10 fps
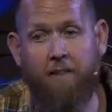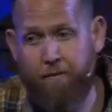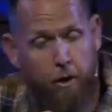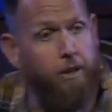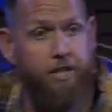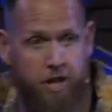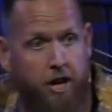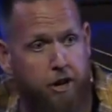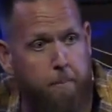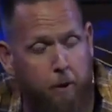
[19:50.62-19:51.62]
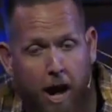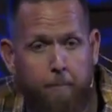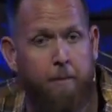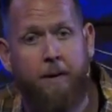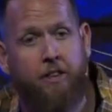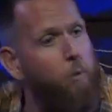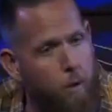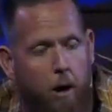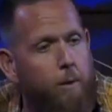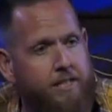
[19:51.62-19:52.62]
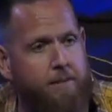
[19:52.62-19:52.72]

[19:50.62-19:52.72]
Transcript: focused on your problem and the woe is